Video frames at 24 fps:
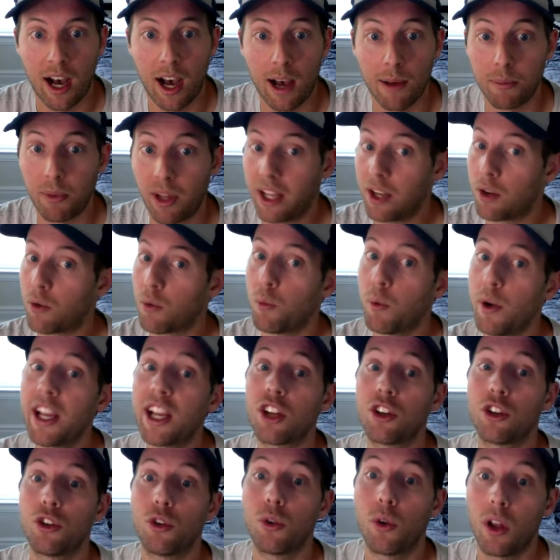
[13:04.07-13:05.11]
I'm like, we
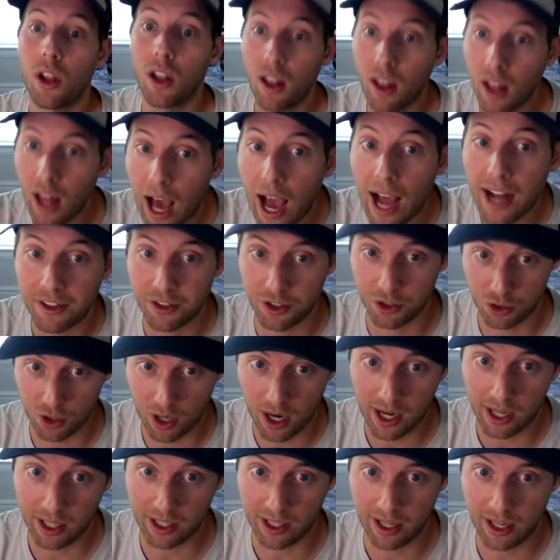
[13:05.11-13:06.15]
can do a lot to
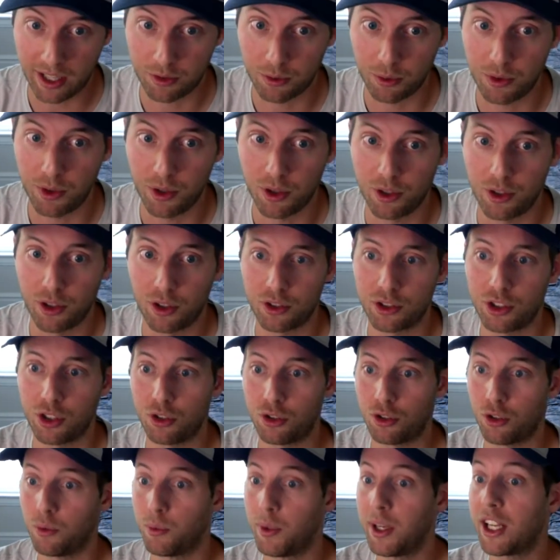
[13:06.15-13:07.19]
try and connect with your adult
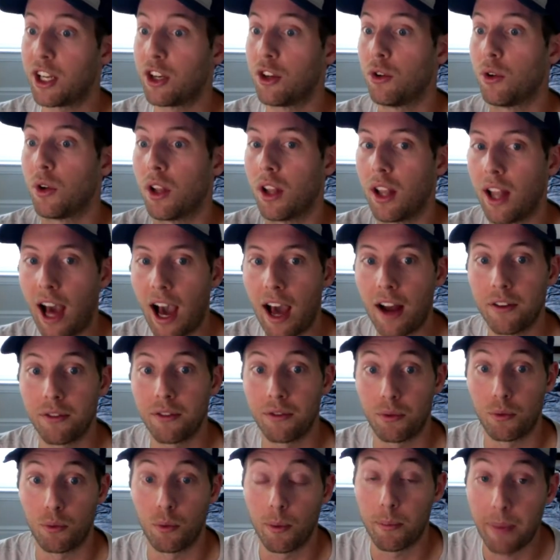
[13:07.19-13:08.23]
children. We can do a lot
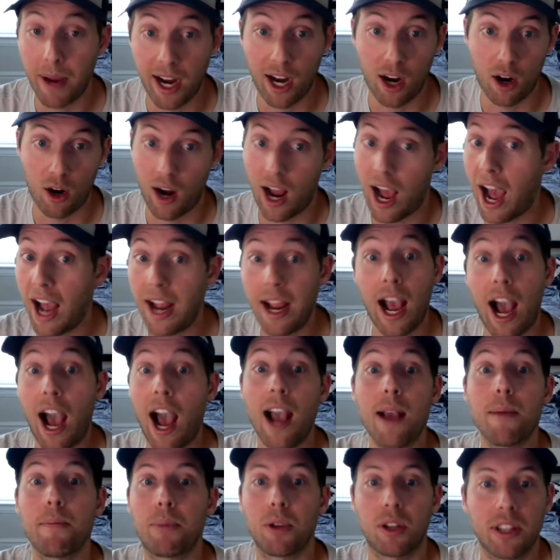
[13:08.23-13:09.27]
of repair. I,
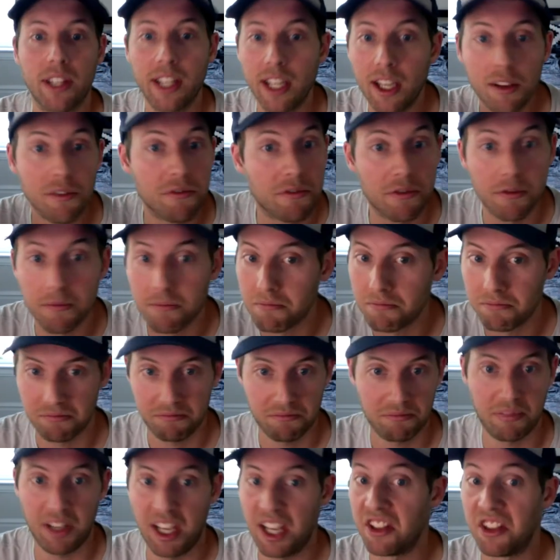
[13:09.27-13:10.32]
I believe
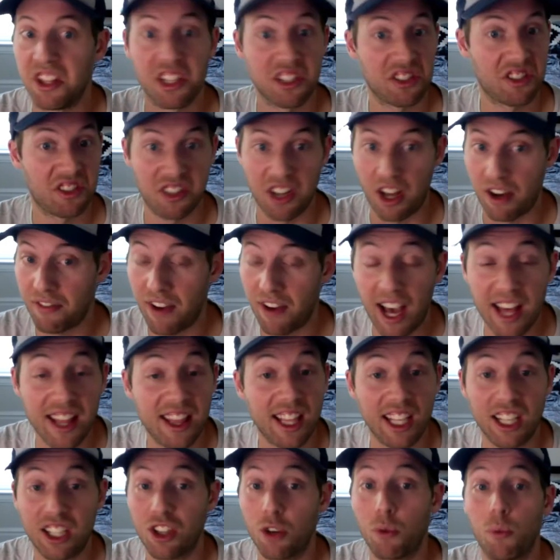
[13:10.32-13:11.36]
in this stuff. I
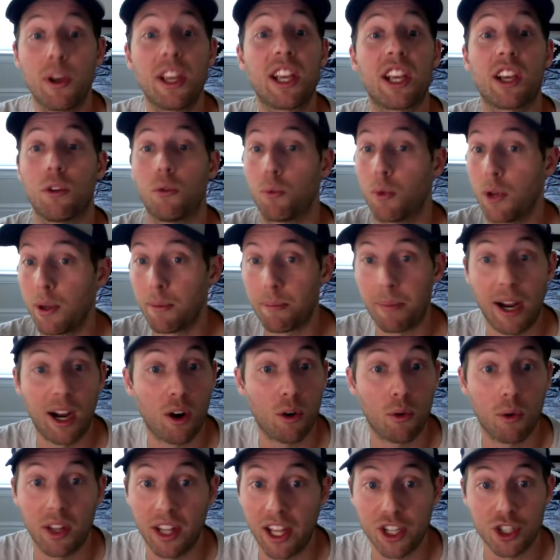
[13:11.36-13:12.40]
think that we can
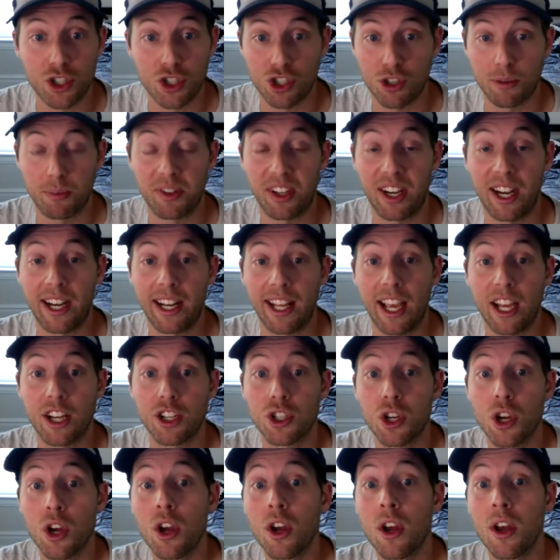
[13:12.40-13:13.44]
repair relationships at any
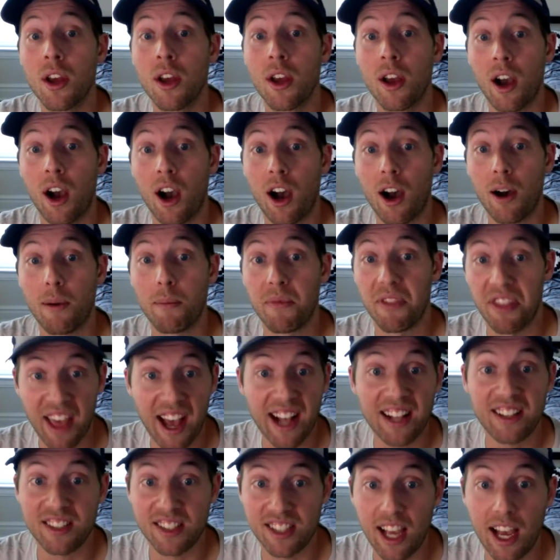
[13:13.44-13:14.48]
age. Um,
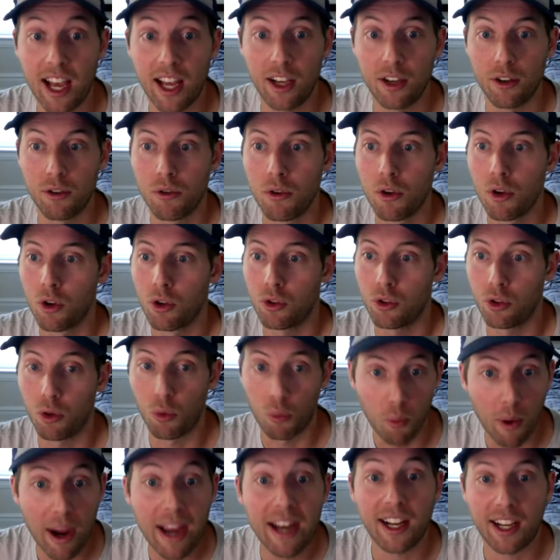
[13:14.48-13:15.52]
that said, the
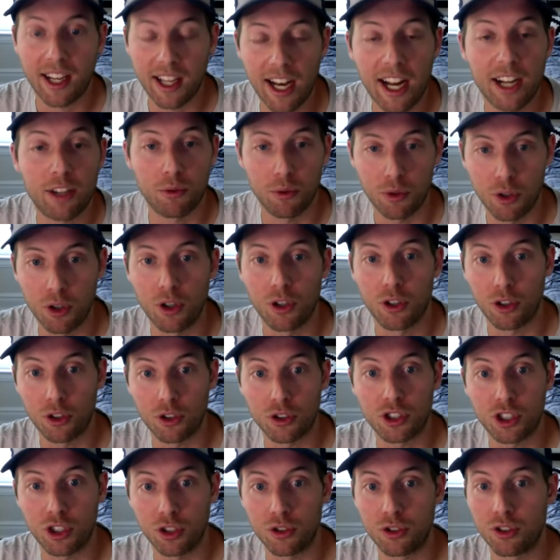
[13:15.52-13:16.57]
way to connect with your
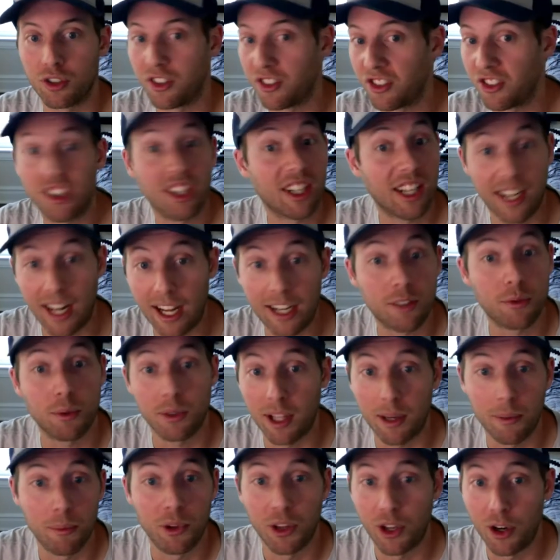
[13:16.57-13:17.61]
adult children is to connect with
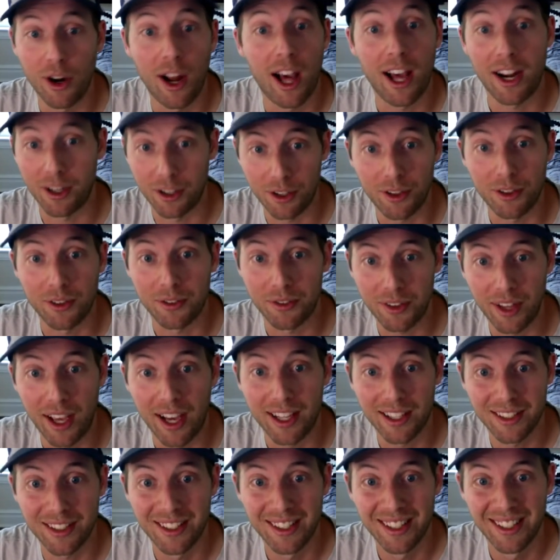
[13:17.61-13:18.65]
them when they're not adults yet.